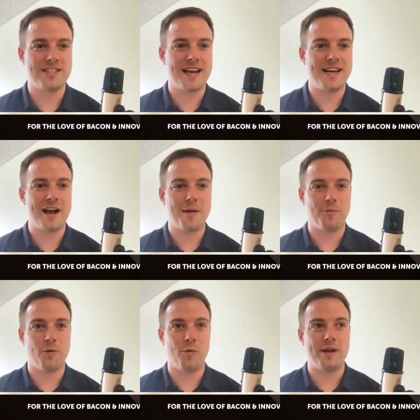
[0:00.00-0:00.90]
setting up
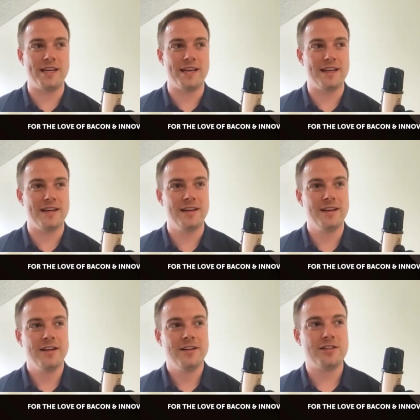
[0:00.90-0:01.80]
what we needed
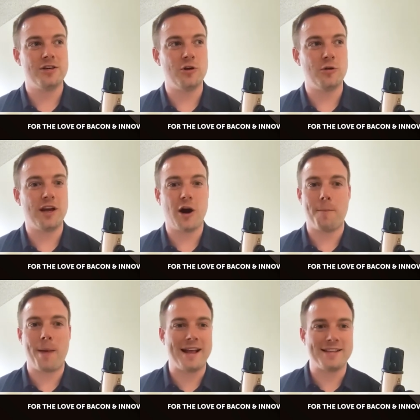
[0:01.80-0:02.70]
to get our
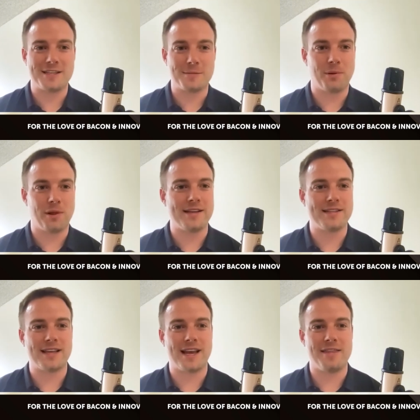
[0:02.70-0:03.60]
patents in
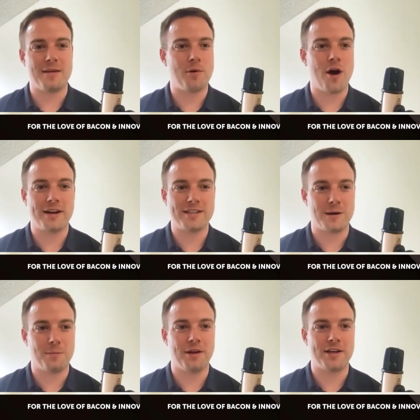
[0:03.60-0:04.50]
place and the product
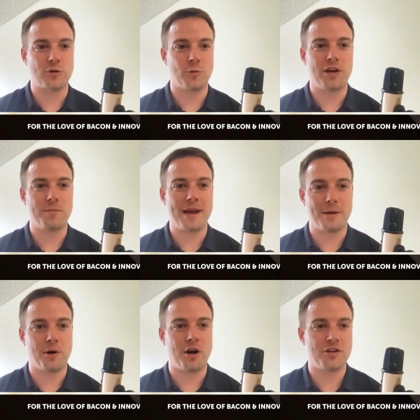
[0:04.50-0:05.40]
in a place where we could make
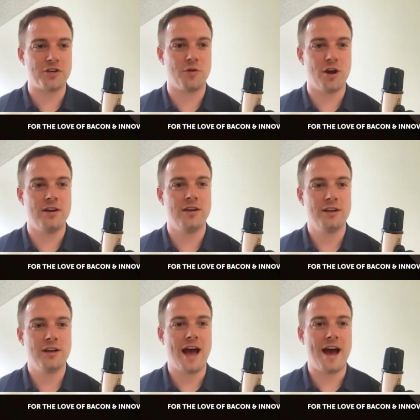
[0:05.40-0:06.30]
a production run
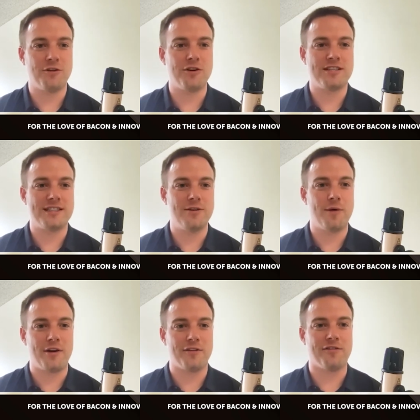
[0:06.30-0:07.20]
after a seed round of